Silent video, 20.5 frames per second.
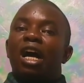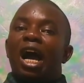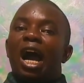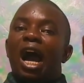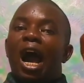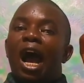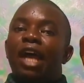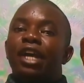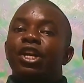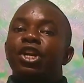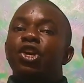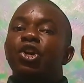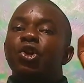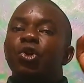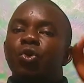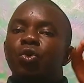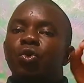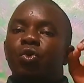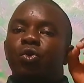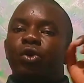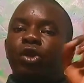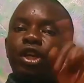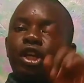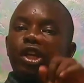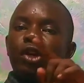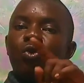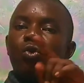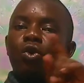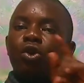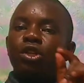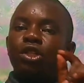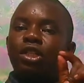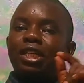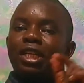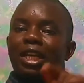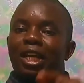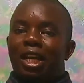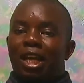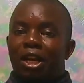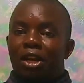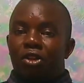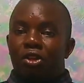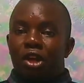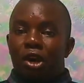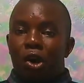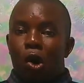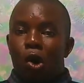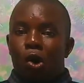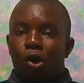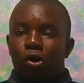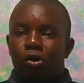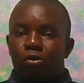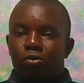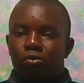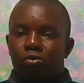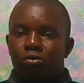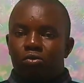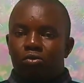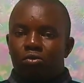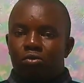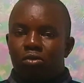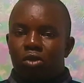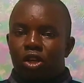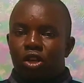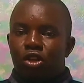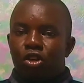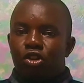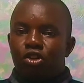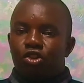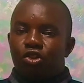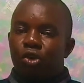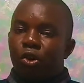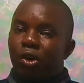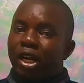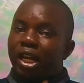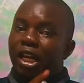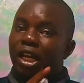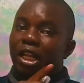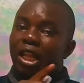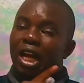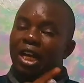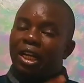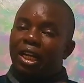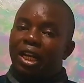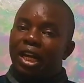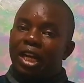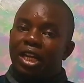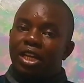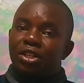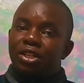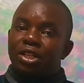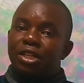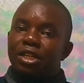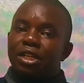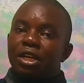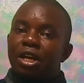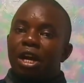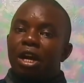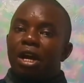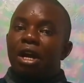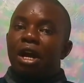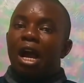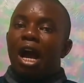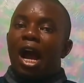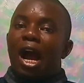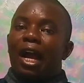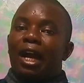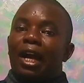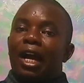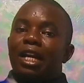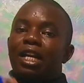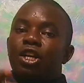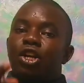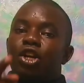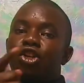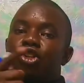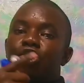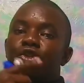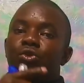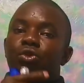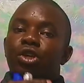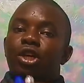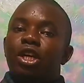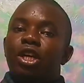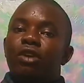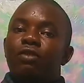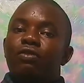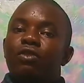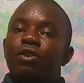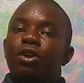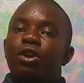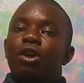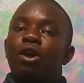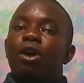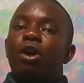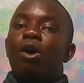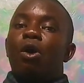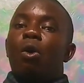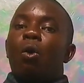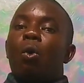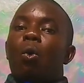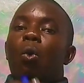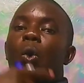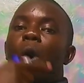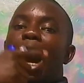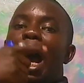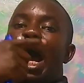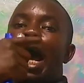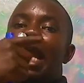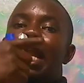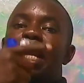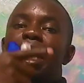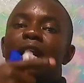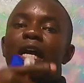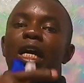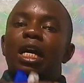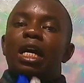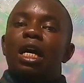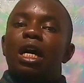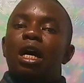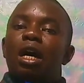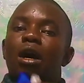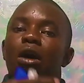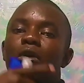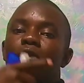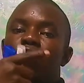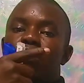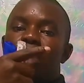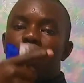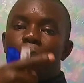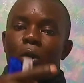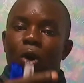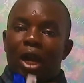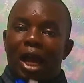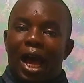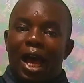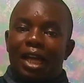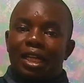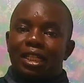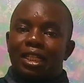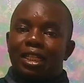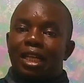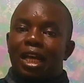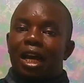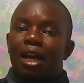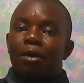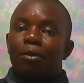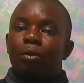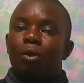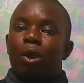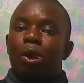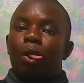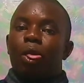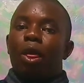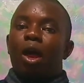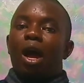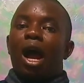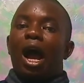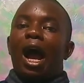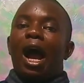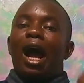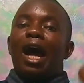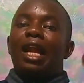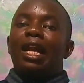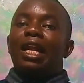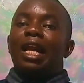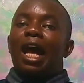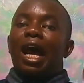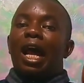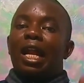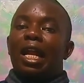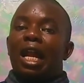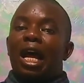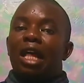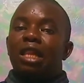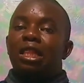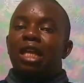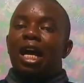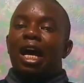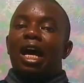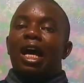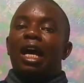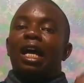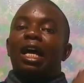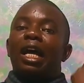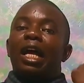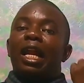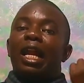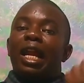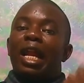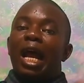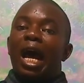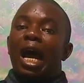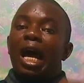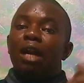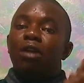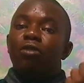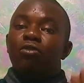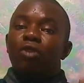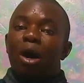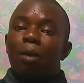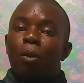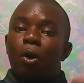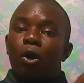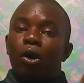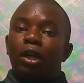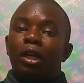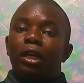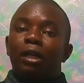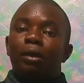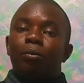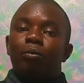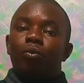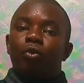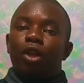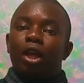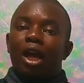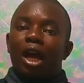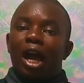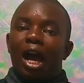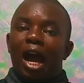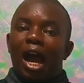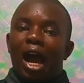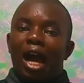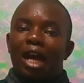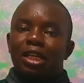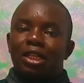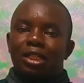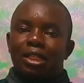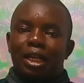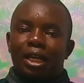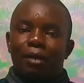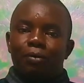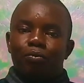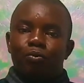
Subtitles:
I knew he was in the wrong. So in that case, a candidate should give one verbal answer and another non-verbal answer.